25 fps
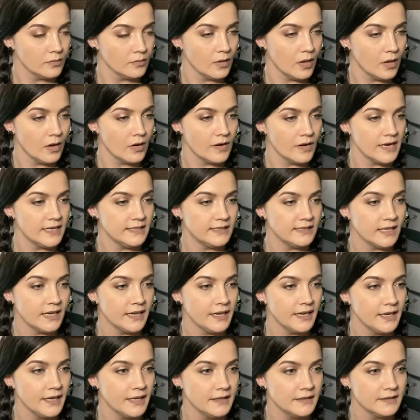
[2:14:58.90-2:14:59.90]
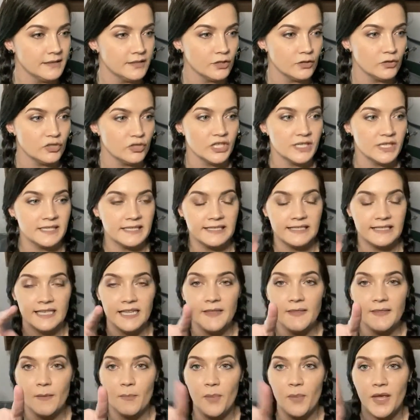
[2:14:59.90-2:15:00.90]
All right, Diane. So just see
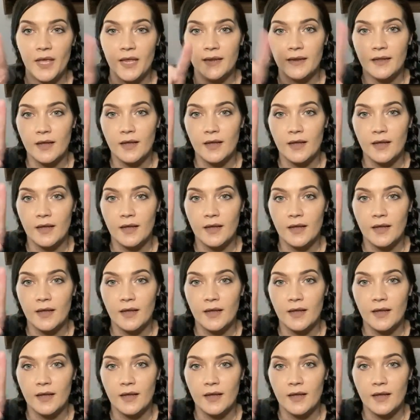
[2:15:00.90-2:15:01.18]
the pinned